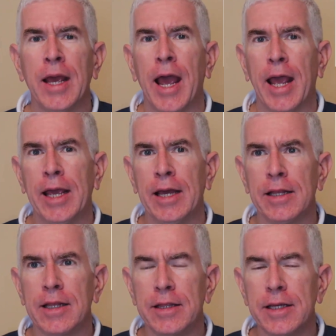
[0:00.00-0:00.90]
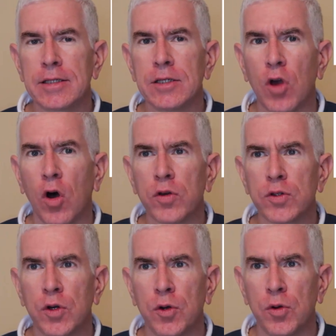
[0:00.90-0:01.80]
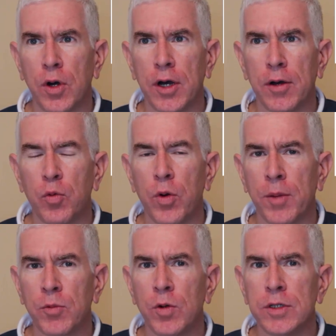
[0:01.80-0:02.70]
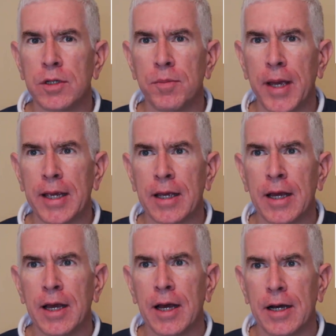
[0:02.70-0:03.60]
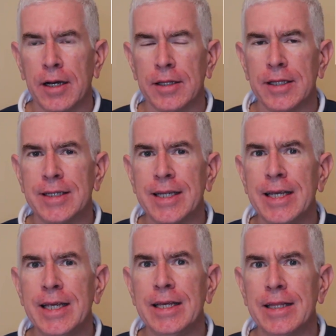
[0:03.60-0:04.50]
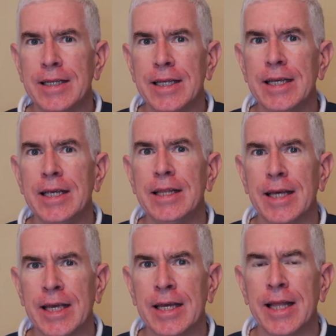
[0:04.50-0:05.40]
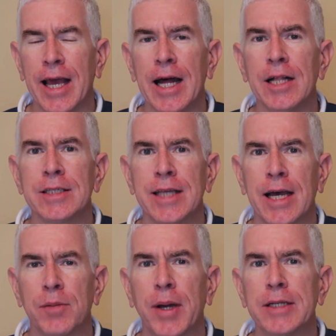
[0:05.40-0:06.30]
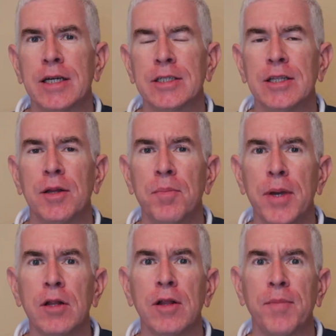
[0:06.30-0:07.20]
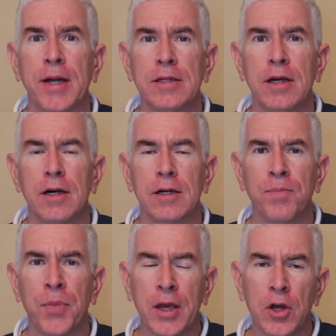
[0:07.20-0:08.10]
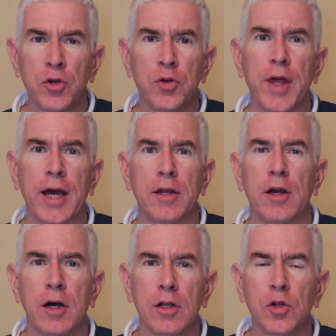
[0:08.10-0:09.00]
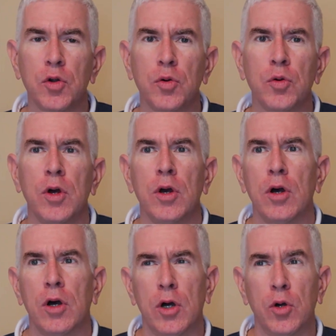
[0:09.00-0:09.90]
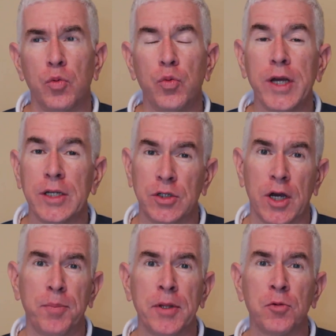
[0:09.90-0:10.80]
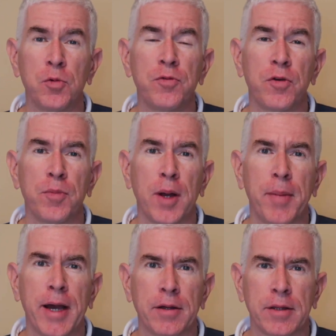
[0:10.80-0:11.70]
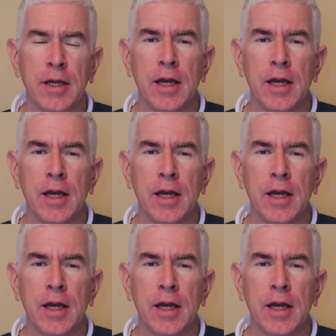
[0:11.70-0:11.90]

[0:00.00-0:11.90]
And this is also where I'm going to make the T, the D, the N, the L sound by touching the middle of my tongue to that little ridge up in the roof of my mouth.